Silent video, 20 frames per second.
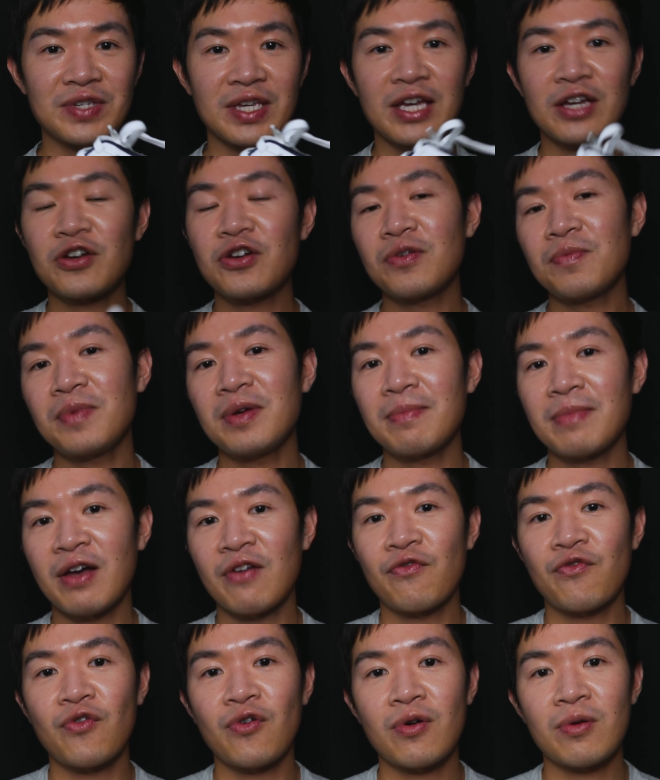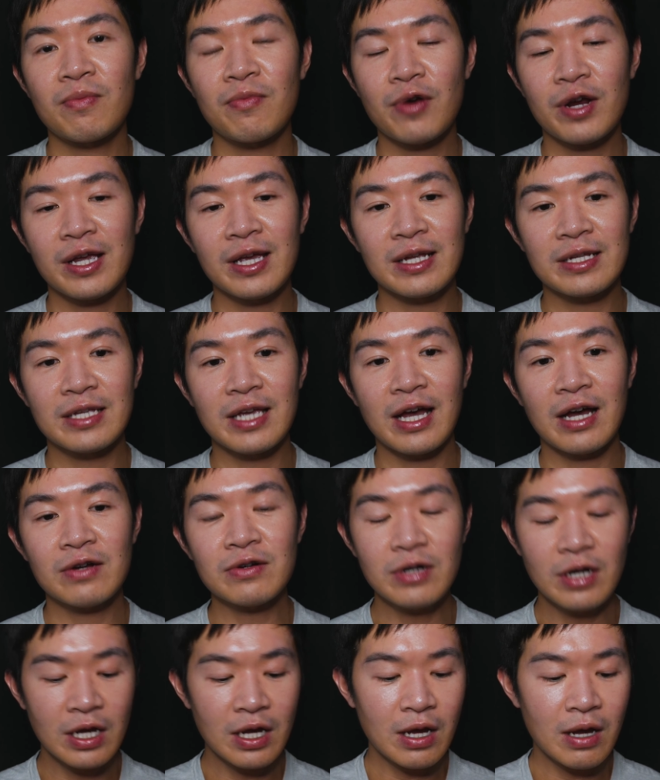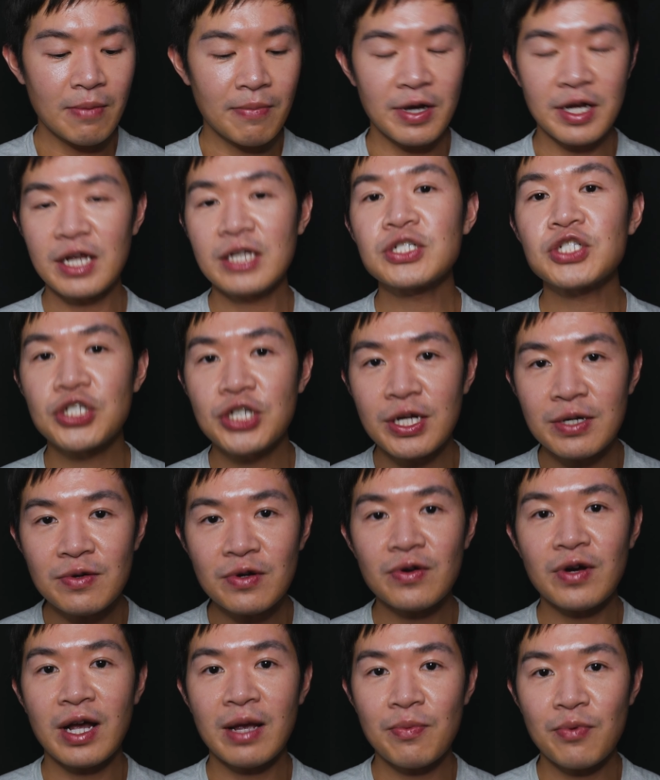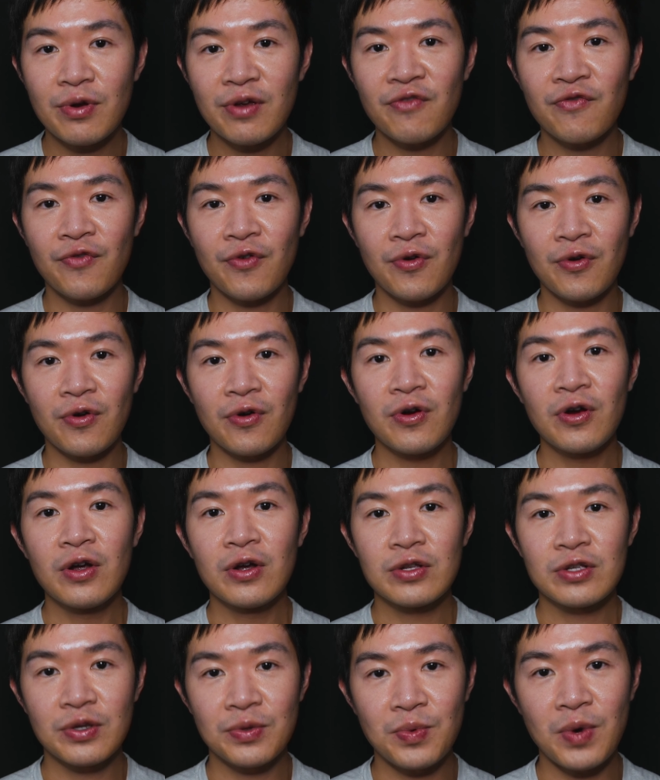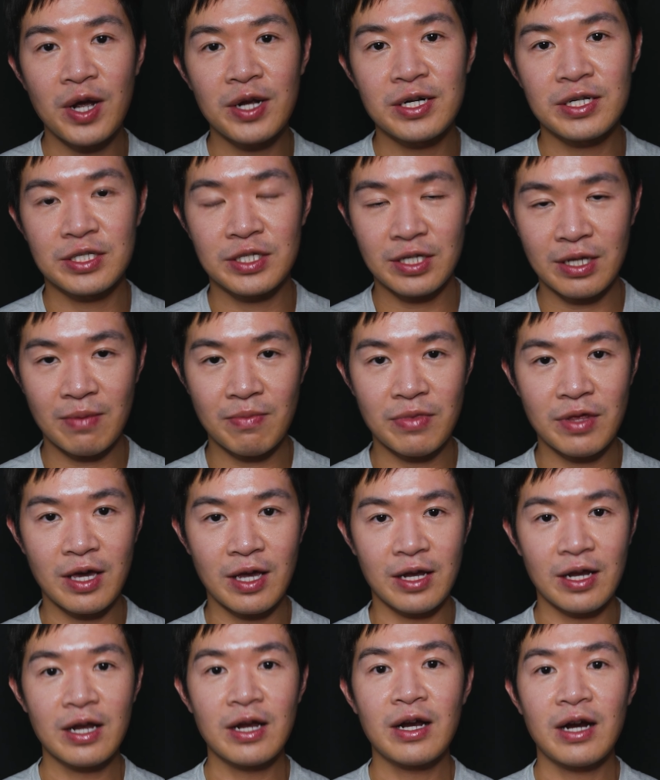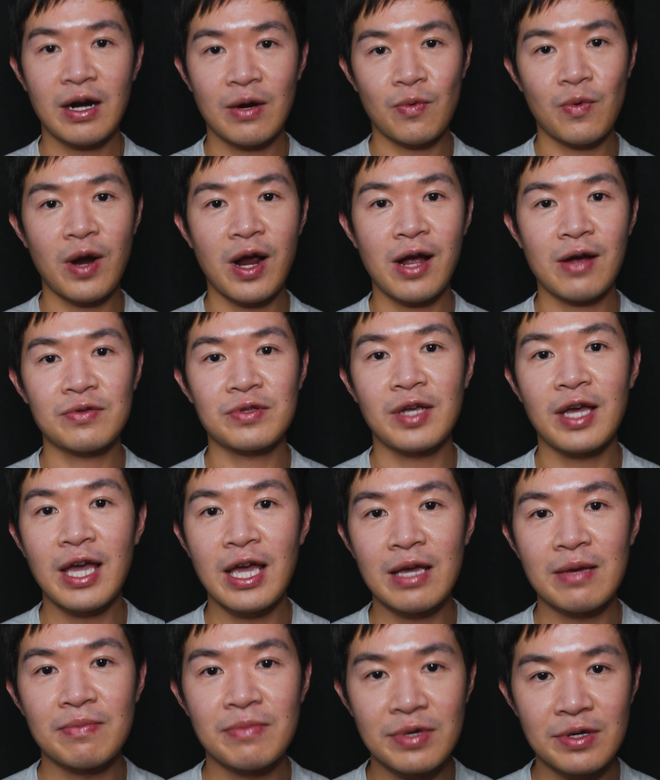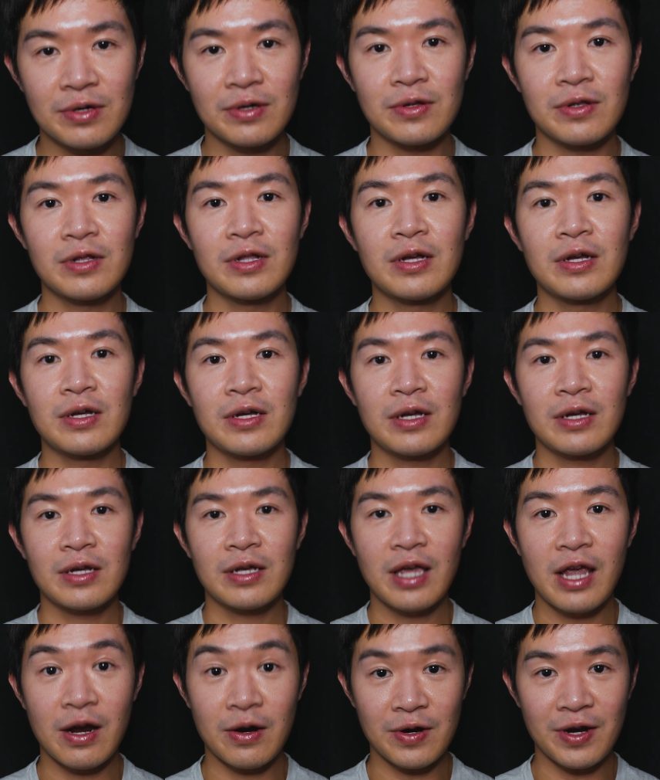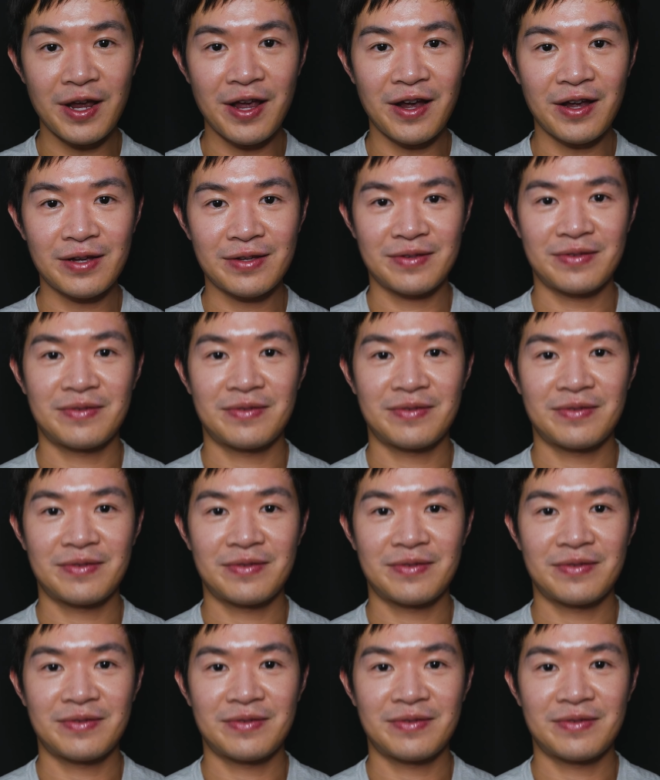It could be my form breaking down, but in general, I prefer to run in something around the 8 mil area.